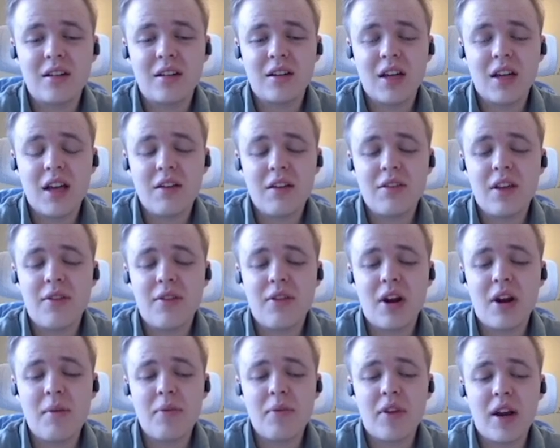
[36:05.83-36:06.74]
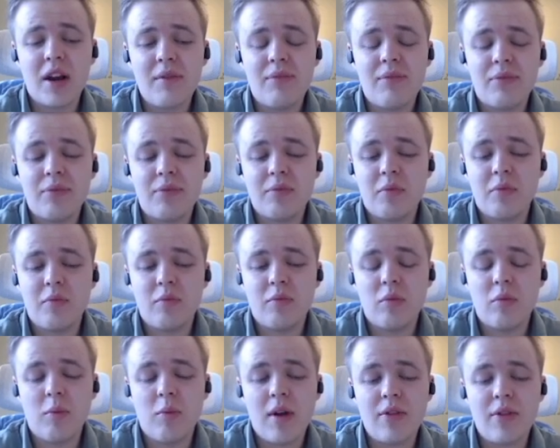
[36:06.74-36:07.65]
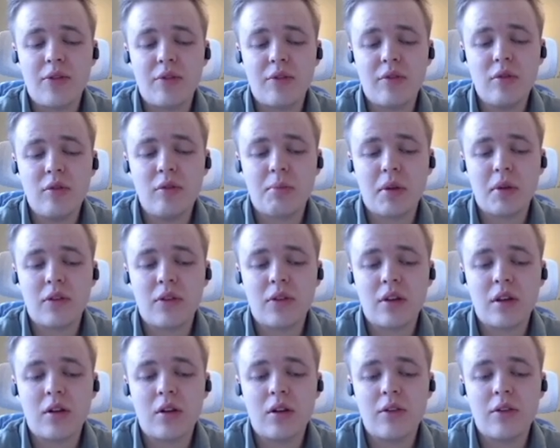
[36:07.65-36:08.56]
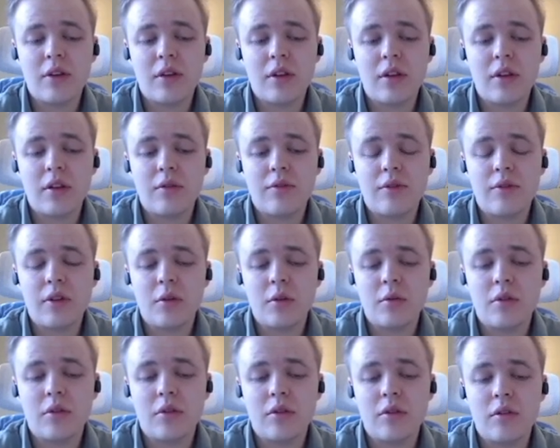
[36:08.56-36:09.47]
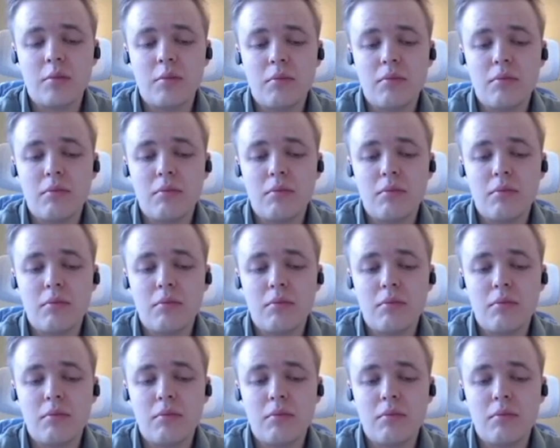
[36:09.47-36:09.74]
It ended up that I went through basically all the flute